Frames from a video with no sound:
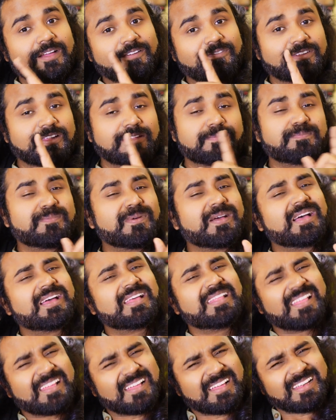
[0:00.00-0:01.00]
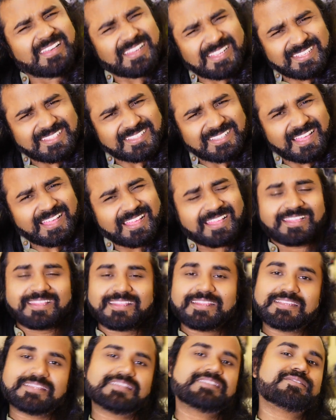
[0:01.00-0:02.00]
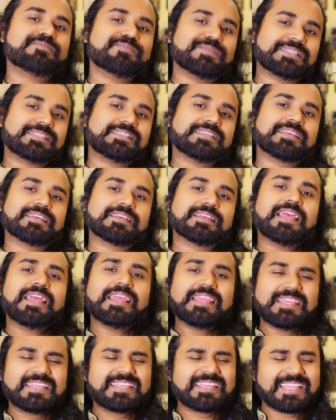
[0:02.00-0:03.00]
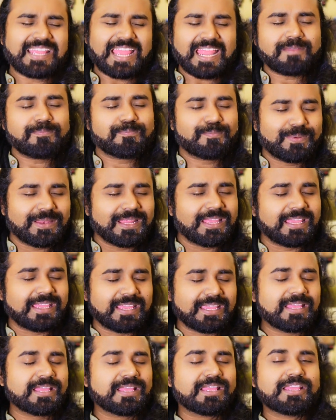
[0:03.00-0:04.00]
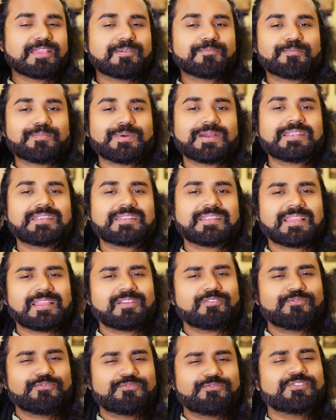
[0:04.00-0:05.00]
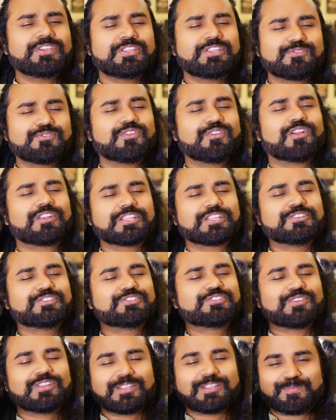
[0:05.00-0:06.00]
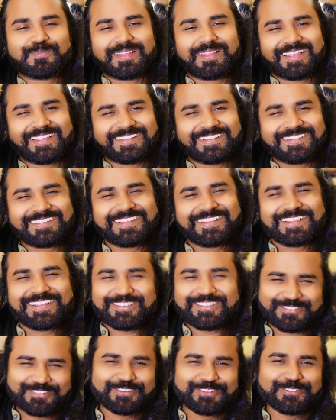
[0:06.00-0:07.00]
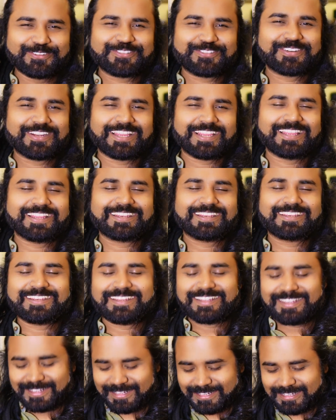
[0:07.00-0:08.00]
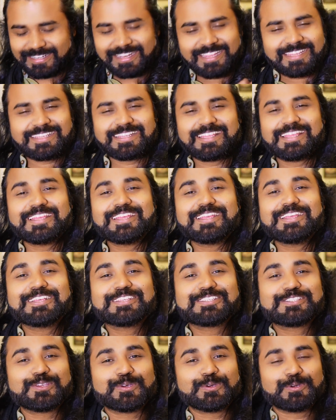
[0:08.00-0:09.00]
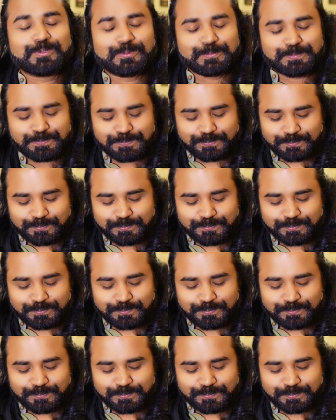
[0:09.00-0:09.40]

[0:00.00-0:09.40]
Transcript: after pa dha ni sa, it is missing. It can play, but we do not usually play in flute, right? So